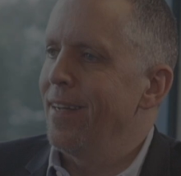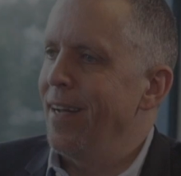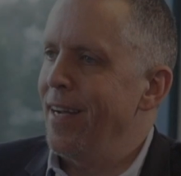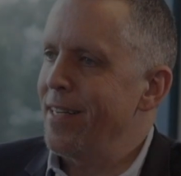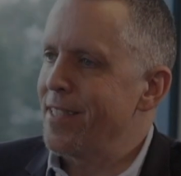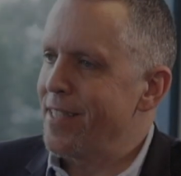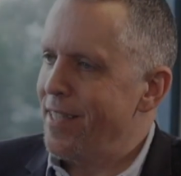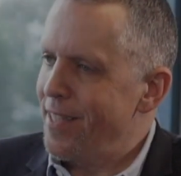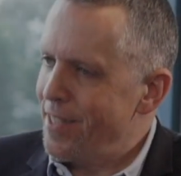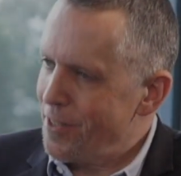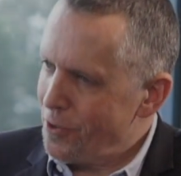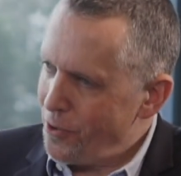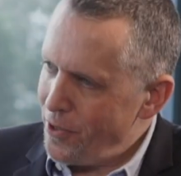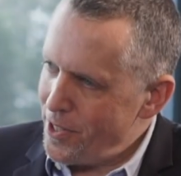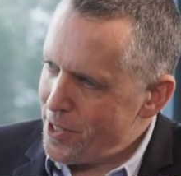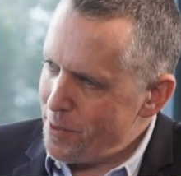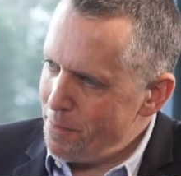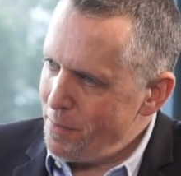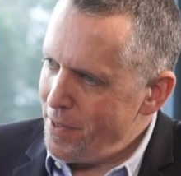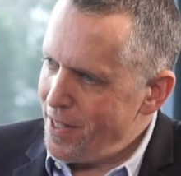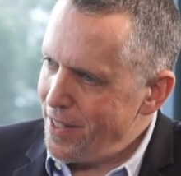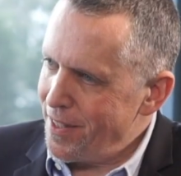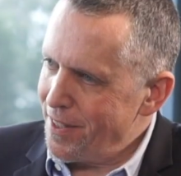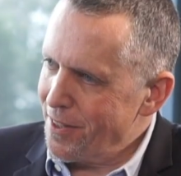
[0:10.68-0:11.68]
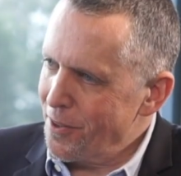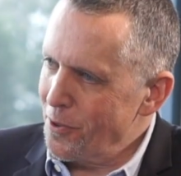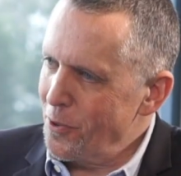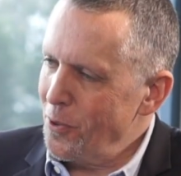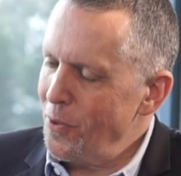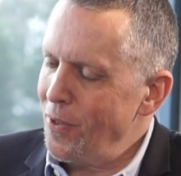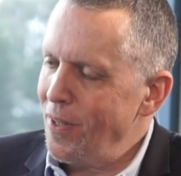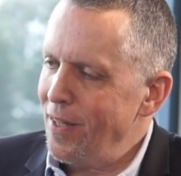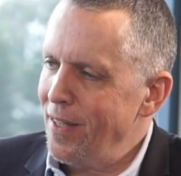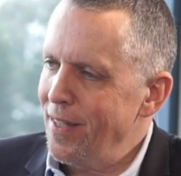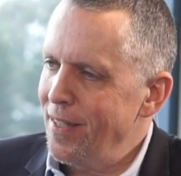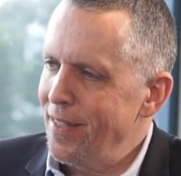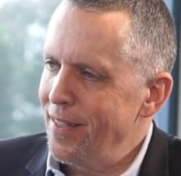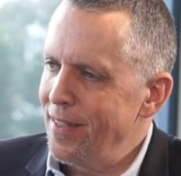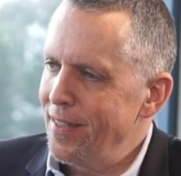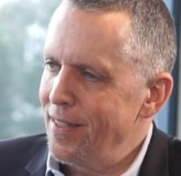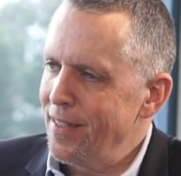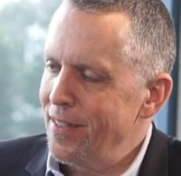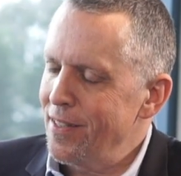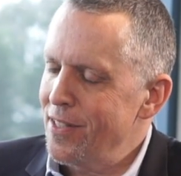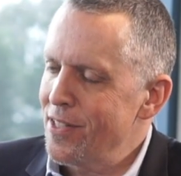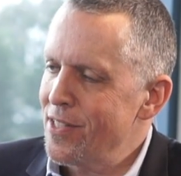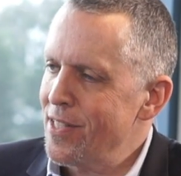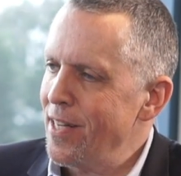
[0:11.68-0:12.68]
Hey Dan, great to meet you.
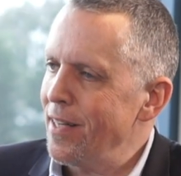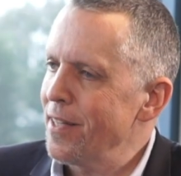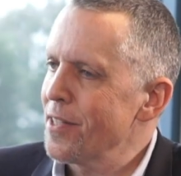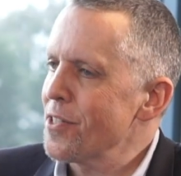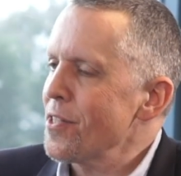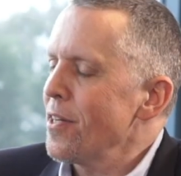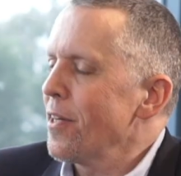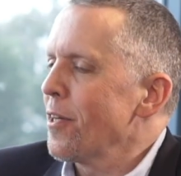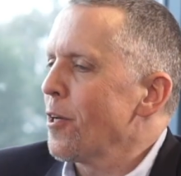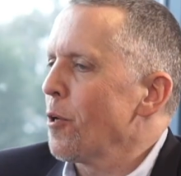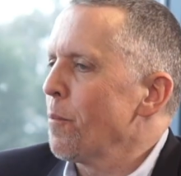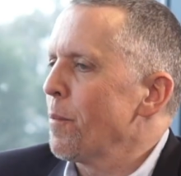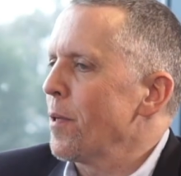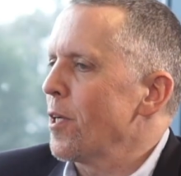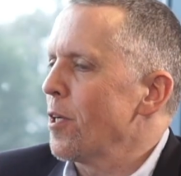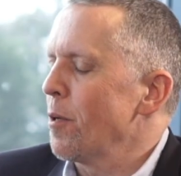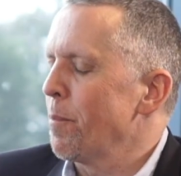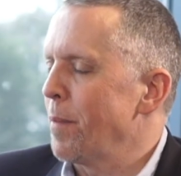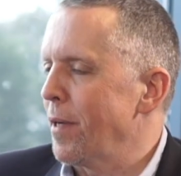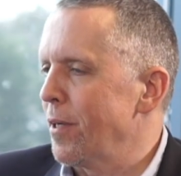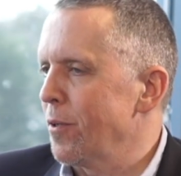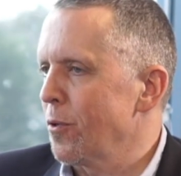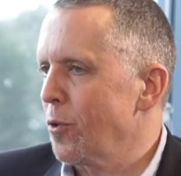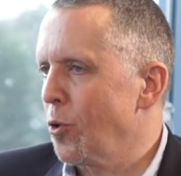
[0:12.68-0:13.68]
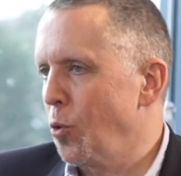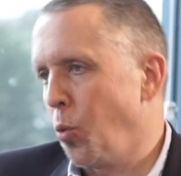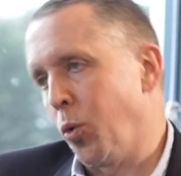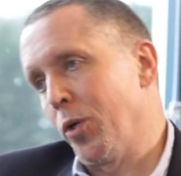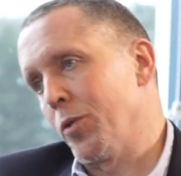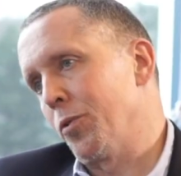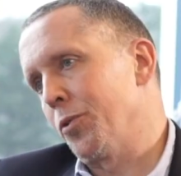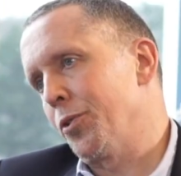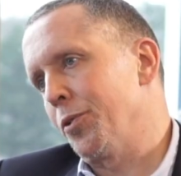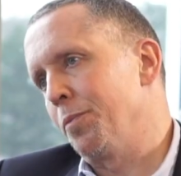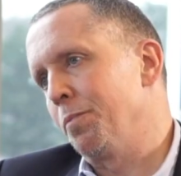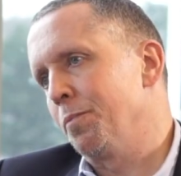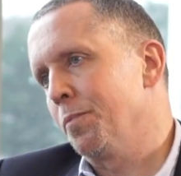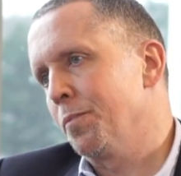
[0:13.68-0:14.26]
Tell us a little bit about Qwilt.